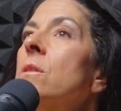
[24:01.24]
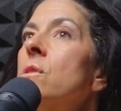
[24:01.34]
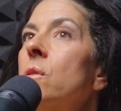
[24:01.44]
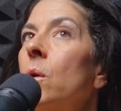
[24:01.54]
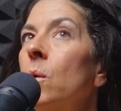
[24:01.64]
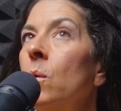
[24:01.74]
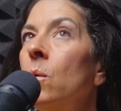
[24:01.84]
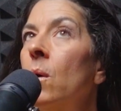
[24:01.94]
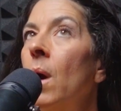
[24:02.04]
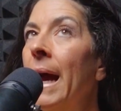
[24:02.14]

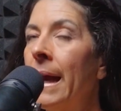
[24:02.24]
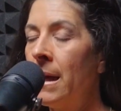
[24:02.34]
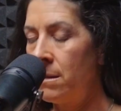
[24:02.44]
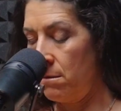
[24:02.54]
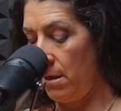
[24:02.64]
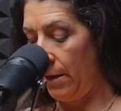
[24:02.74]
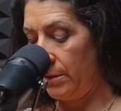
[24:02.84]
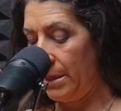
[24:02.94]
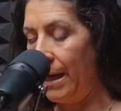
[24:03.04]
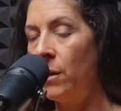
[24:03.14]
So I
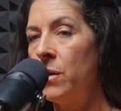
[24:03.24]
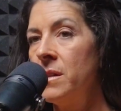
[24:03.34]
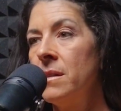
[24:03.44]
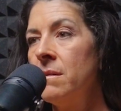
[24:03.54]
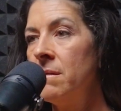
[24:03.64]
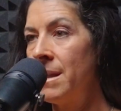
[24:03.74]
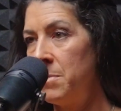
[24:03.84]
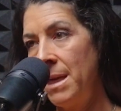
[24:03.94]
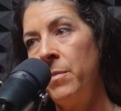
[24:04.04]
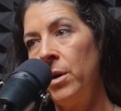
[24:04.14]
was diagnosed in
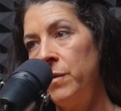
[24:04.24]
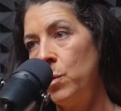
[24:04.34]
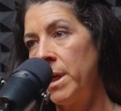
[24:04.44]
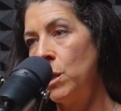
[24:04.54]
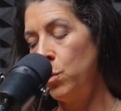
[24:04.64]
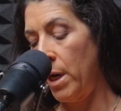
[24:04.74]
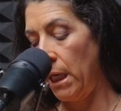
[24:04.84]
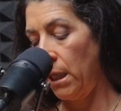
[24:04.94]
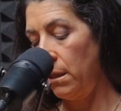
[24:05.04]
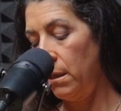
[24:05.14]
September of
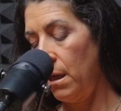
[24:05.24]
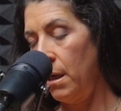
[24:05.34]
2020.